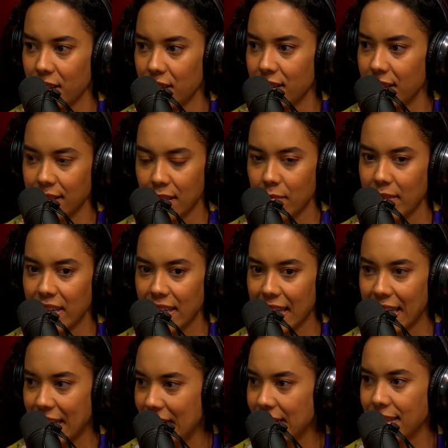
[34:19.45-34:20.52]
It doesn't make
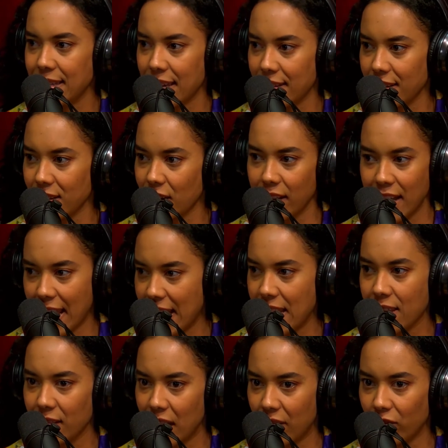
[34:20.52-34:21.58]
any sense on
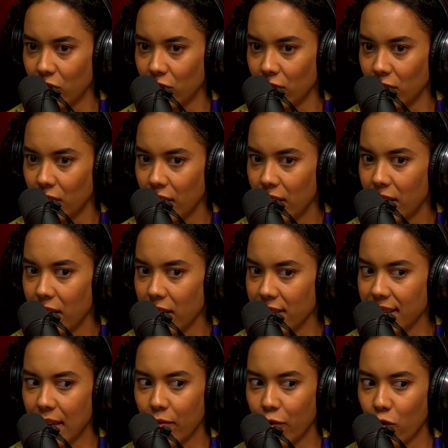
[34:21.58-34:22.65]
any level
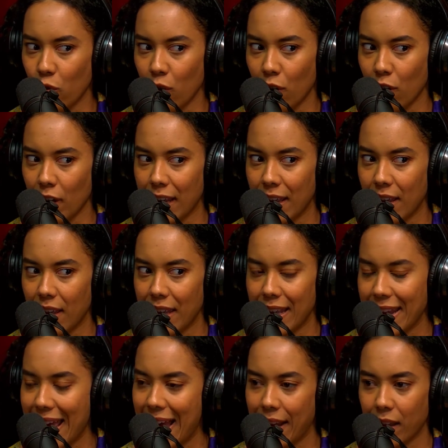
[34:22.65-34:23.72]
except for
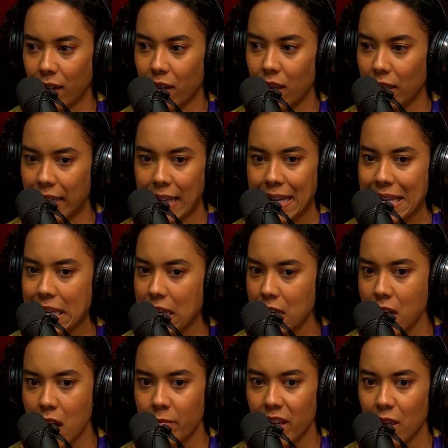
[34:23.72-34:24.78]
an
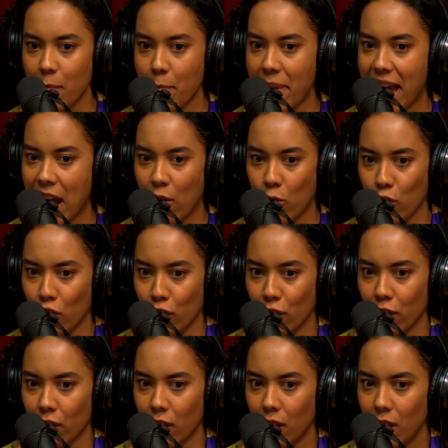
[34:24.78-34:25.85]
economic
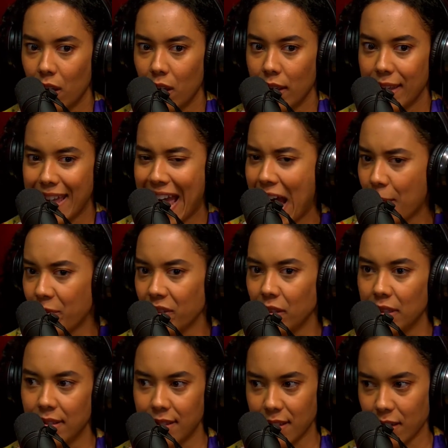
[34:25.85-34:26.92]
power
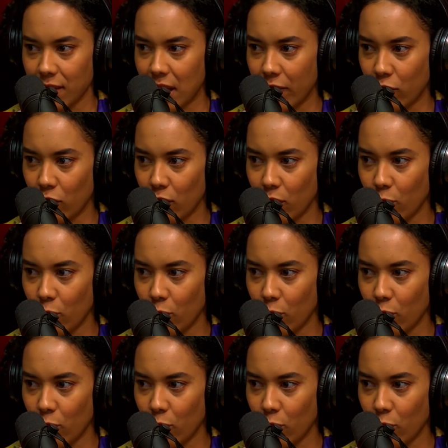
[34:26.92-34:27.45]
capitalistic level.